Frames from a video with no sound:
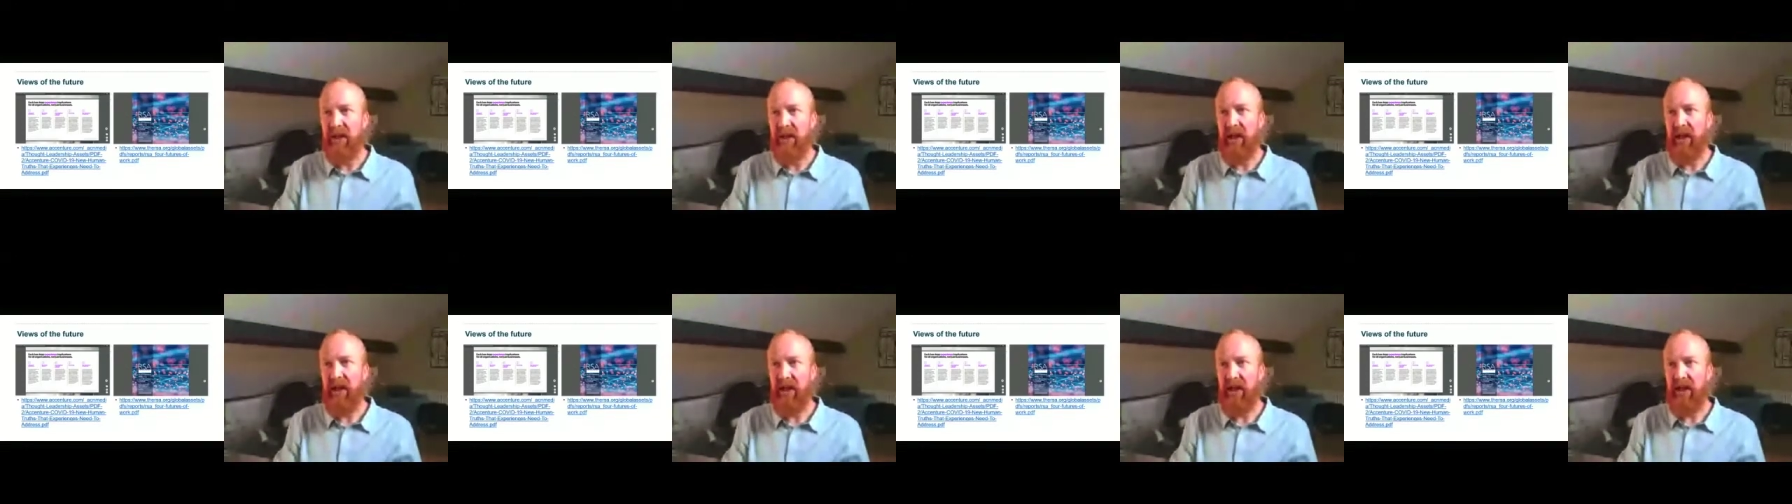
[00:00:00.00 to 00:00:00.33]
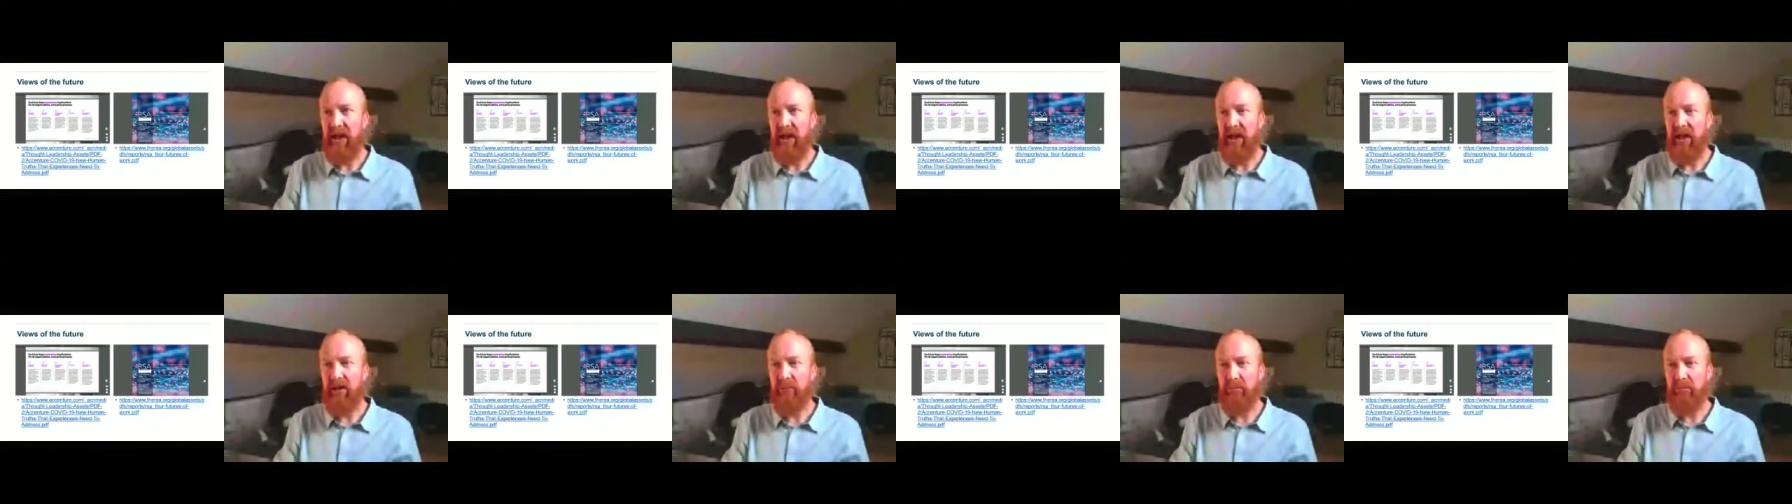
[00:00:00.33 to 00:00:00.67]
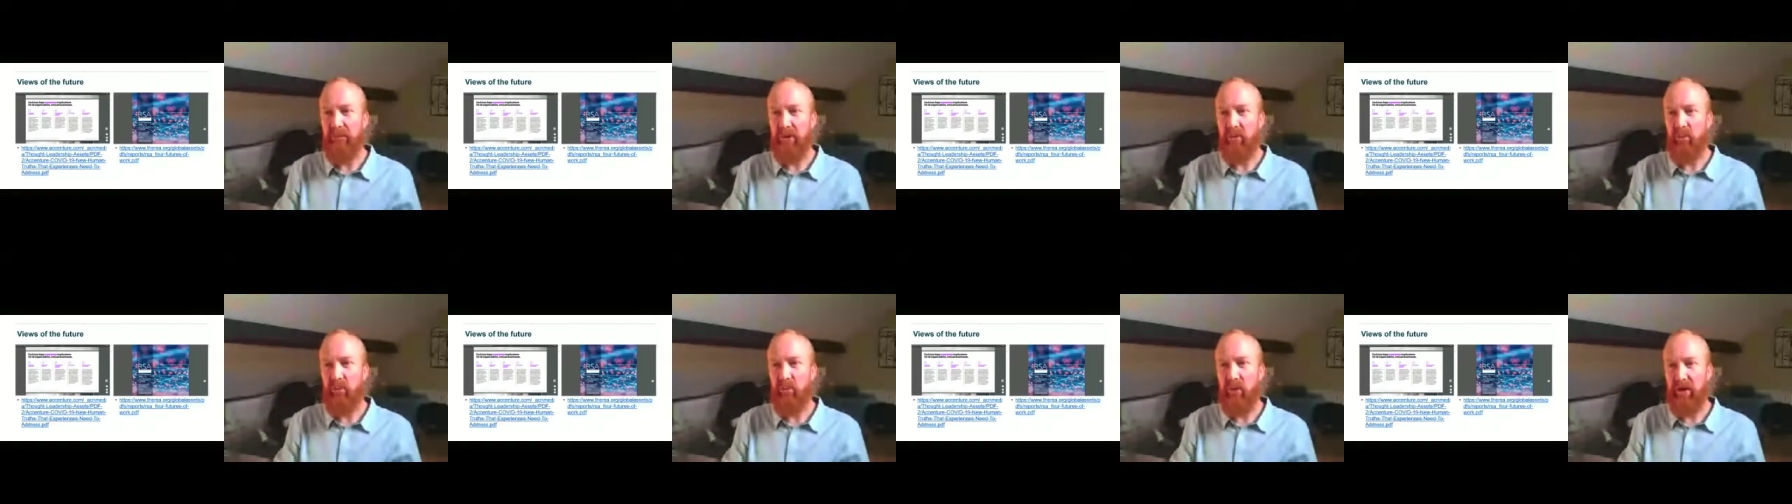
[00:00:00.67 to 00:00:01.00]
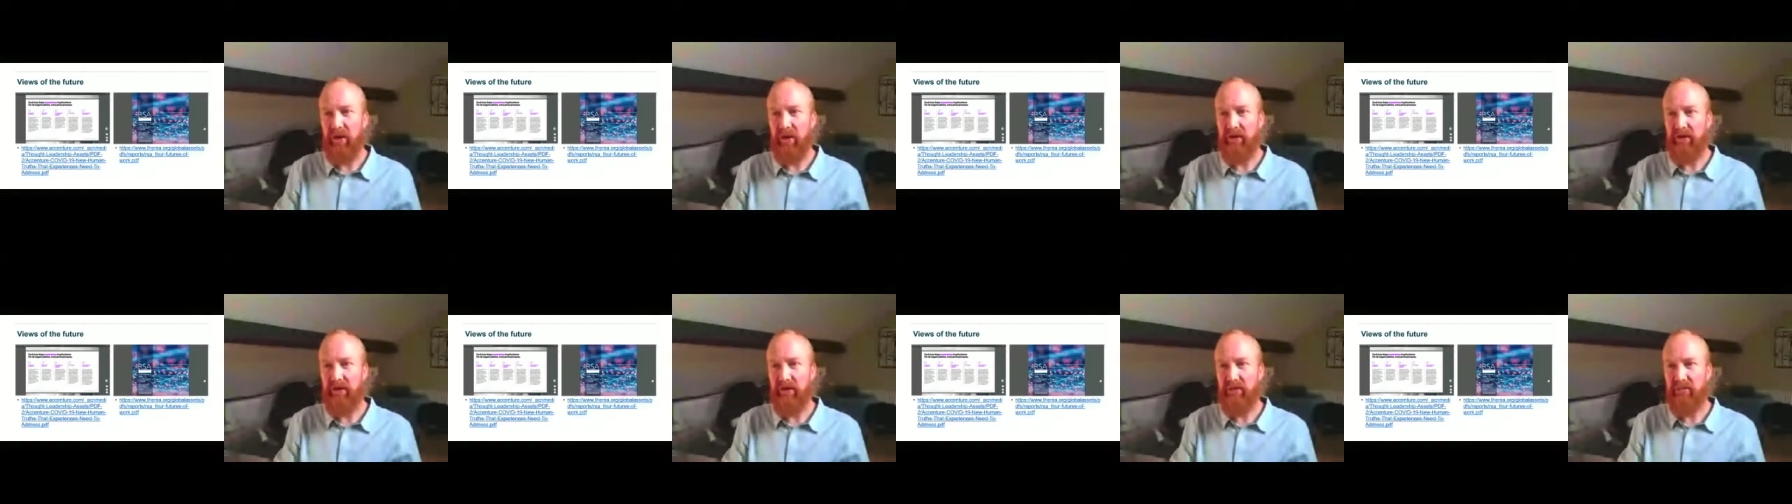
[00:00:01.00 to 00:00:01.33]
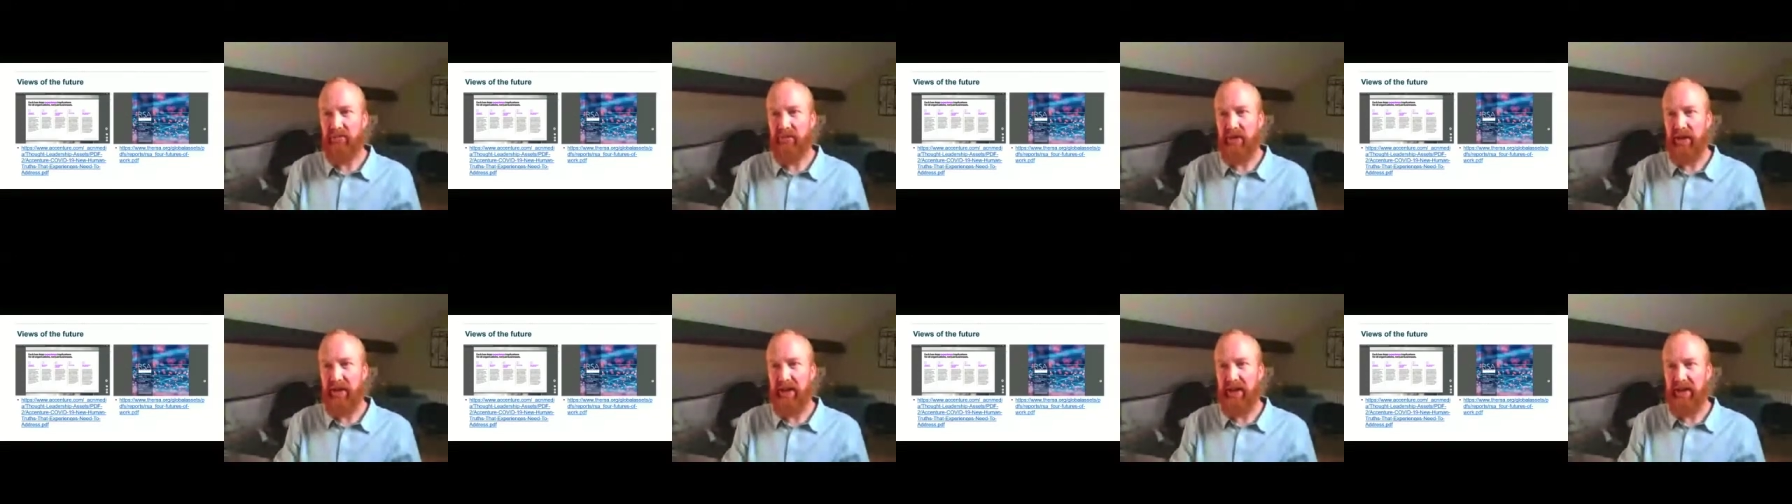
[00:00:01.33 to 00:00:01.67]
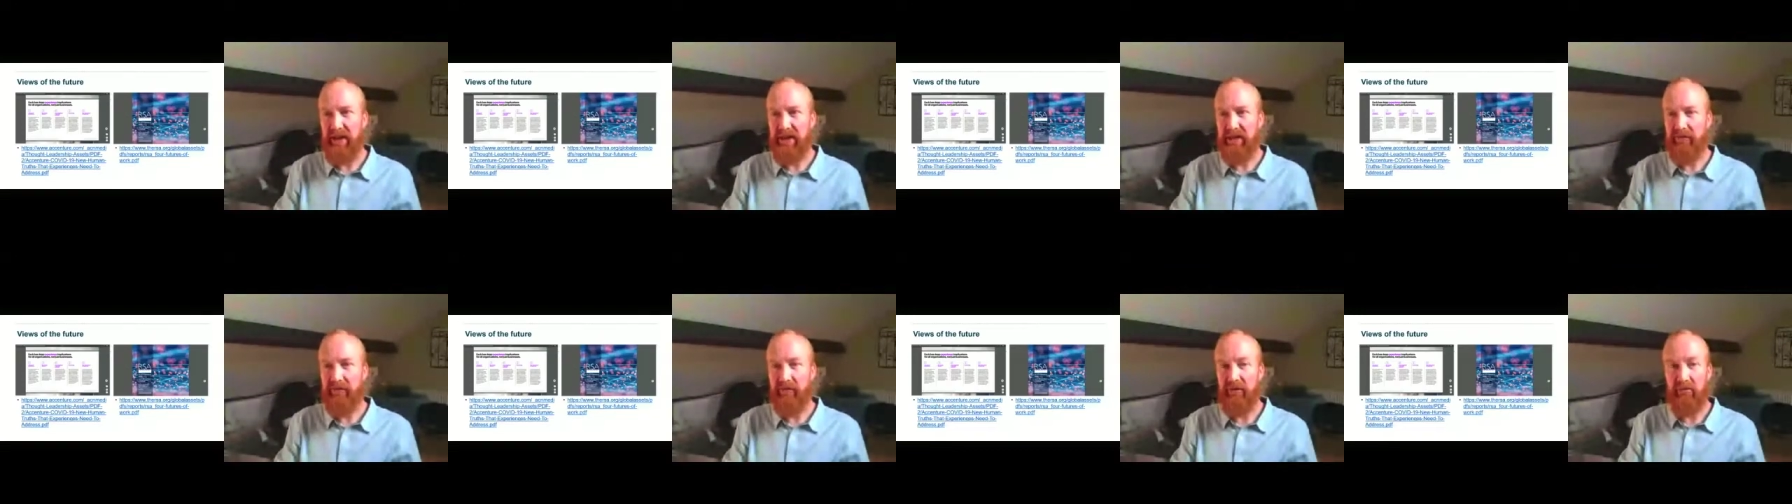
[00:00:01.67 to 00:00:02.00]
One of them
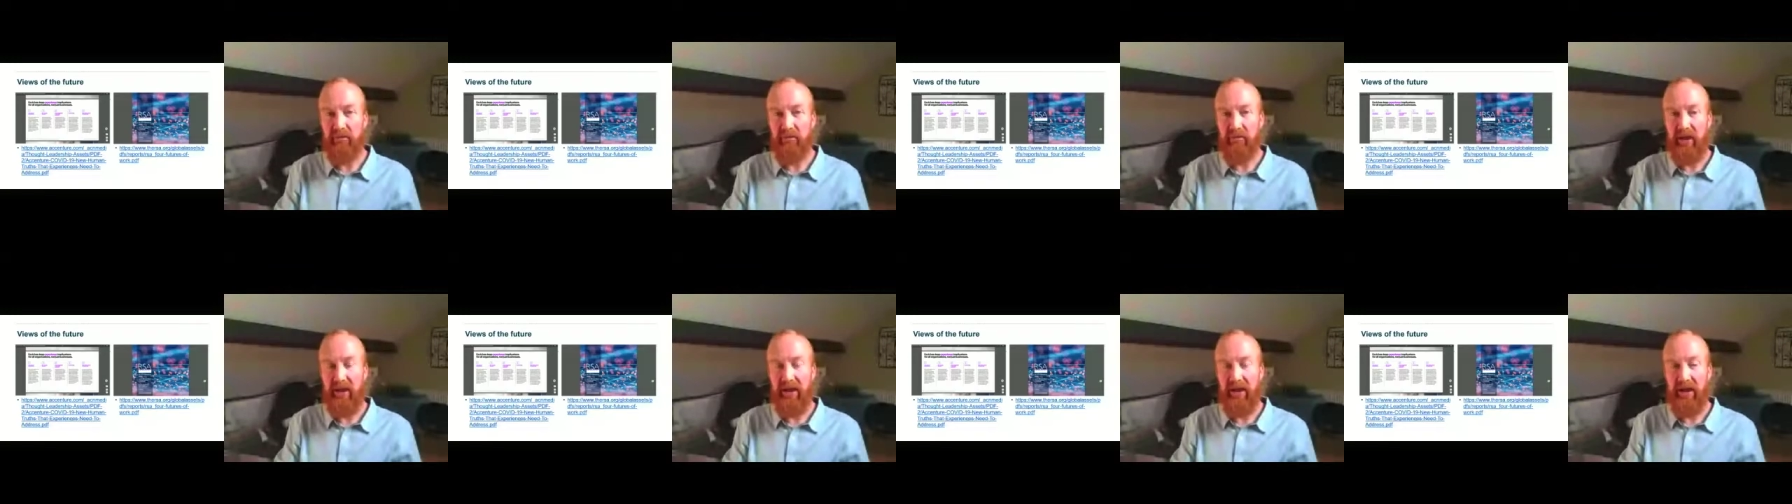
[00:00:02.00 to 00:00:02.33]
is from